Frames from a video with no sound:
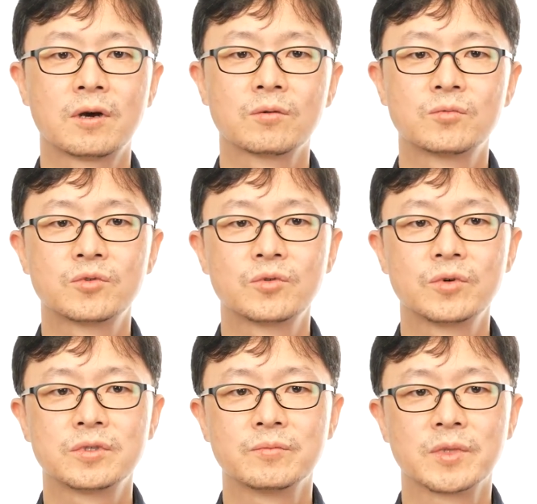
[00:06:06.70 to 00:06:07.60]
This
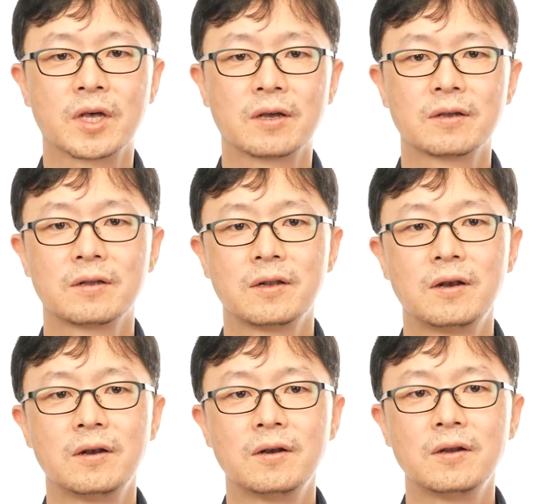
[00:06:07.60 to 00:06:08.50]
ODA
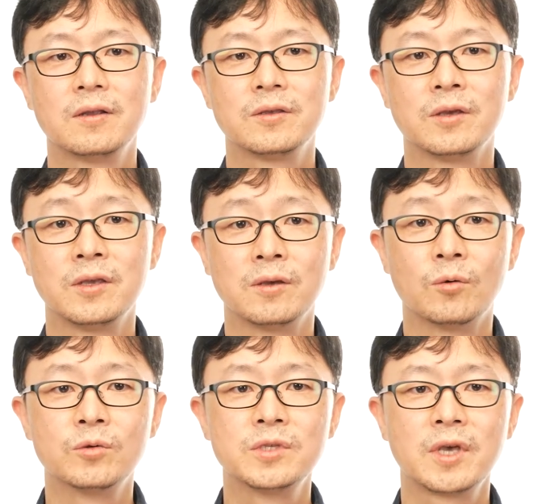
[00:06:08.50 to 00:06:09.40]
provided
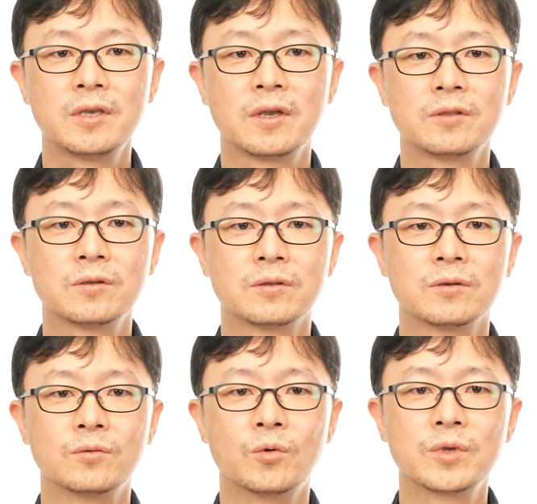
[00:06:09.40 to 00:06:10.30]
logging and
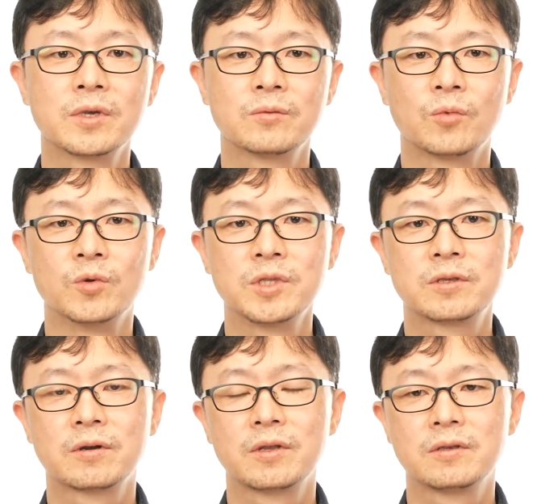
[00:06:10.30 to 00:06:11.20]
monitoring
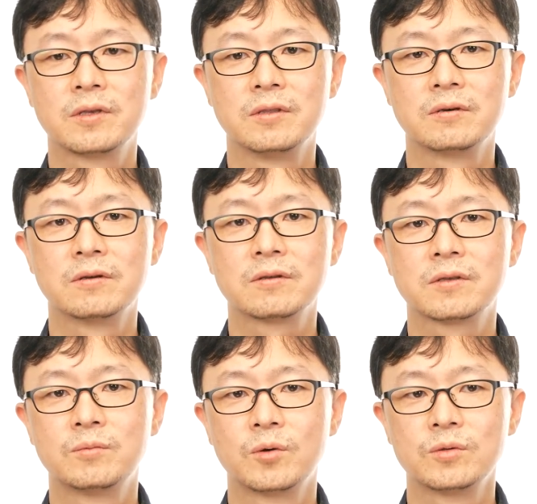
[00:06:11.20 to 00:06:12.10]
as
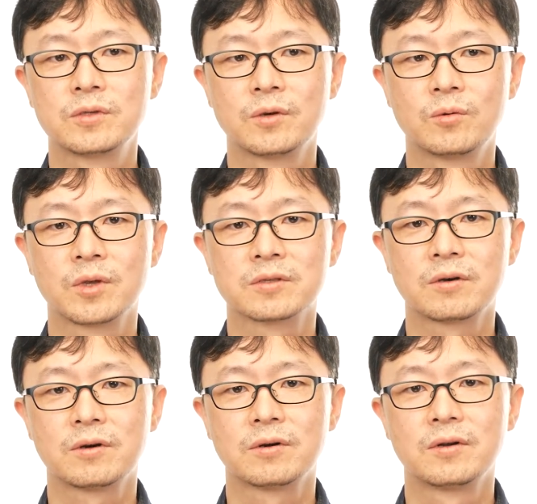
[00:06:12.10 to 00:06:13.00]
default, so
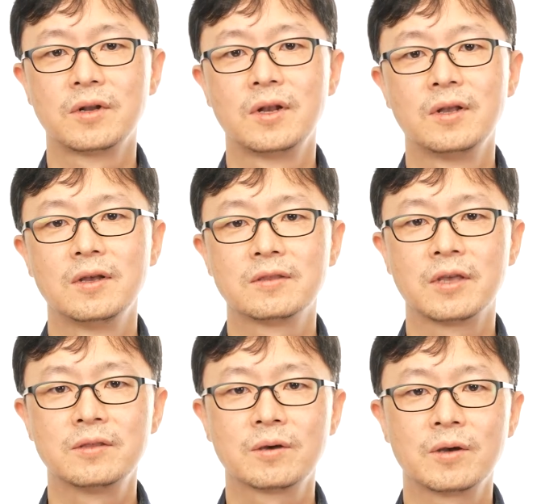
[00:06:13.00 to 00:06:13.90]
data
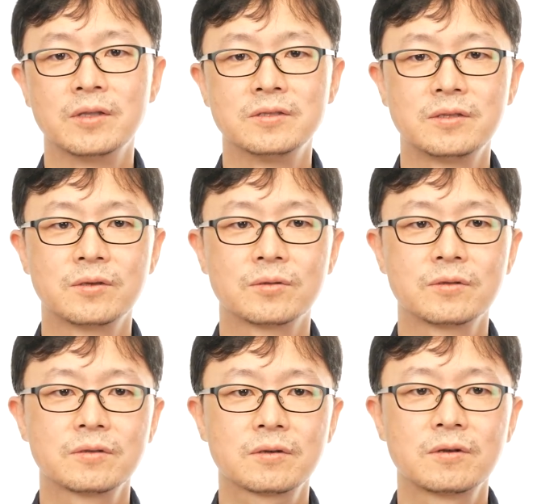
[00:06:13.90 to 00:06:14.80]
engineers just needed
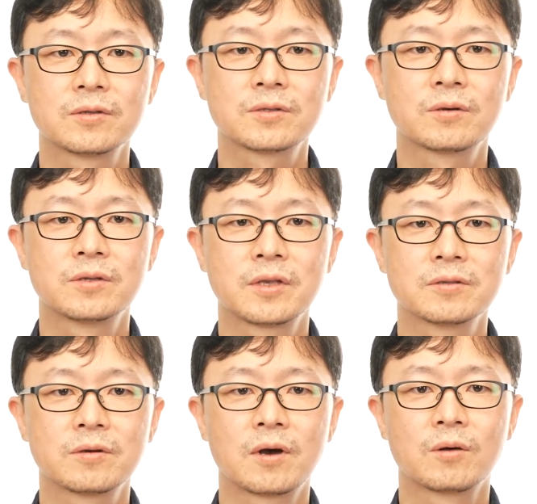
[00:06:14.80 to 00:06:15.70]
to run queries
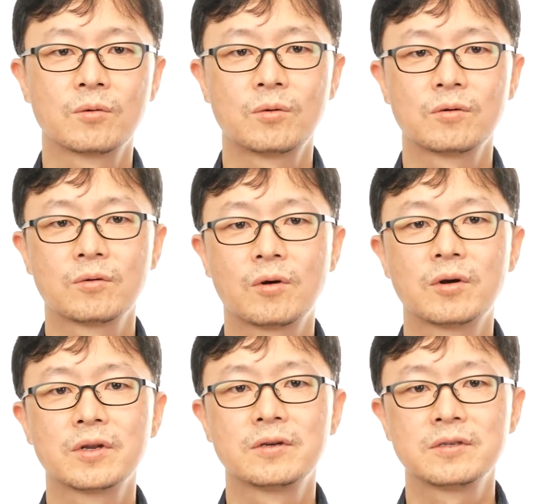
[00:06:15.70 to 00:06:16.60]
against the
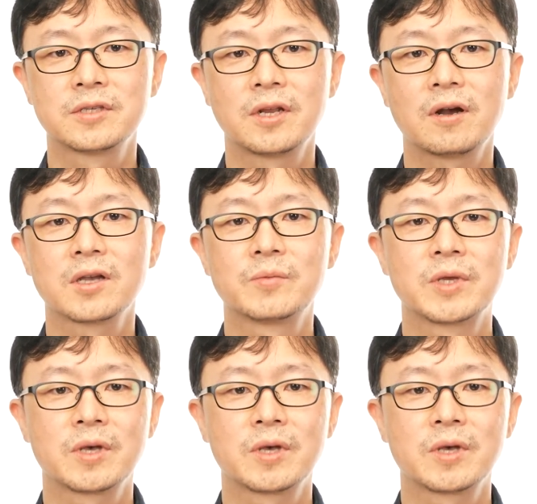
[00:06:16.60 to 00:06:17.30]
KSQLDB cluster.